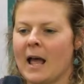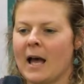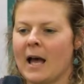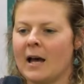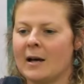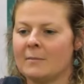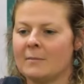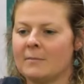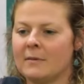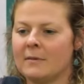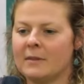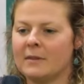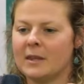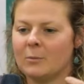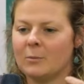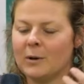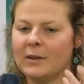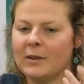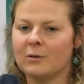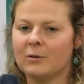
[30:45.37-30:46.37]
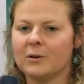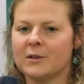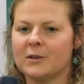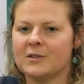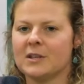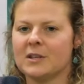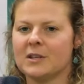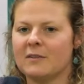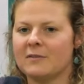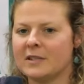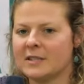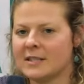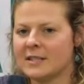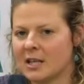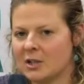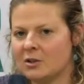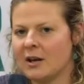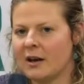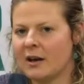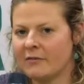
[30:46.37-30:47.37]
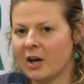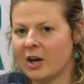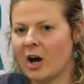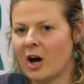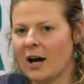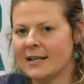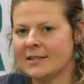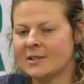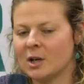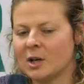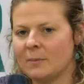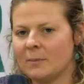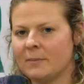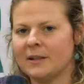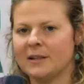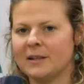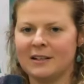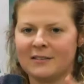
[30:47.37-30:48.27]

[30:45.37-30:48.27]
that when they're on the surface, they do have their eyes open.